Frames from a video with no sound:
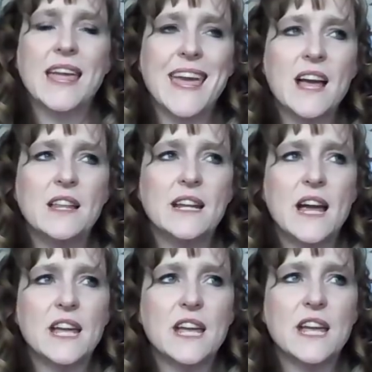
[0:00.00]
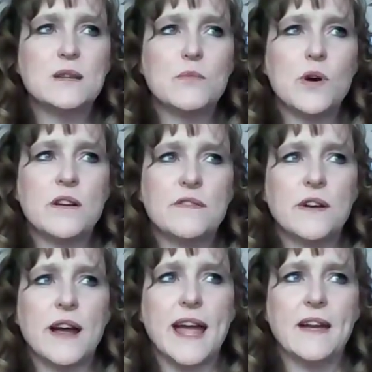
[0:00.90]
kaolin, I use it more
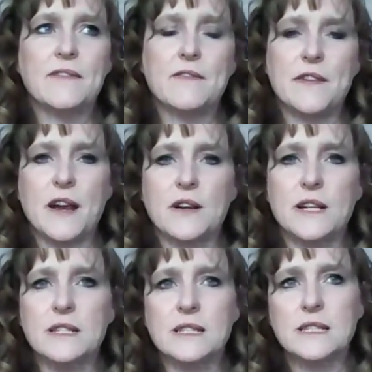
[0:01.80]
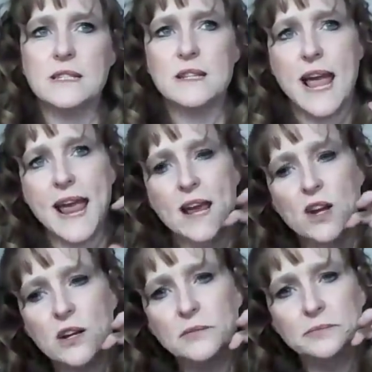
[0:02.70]
for a fragrance
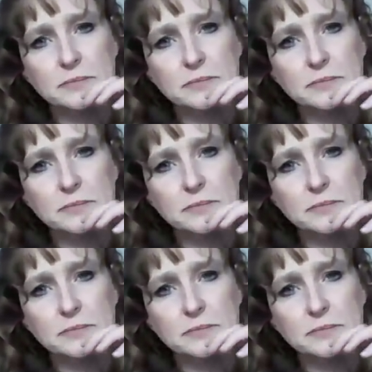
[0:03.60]
anchor,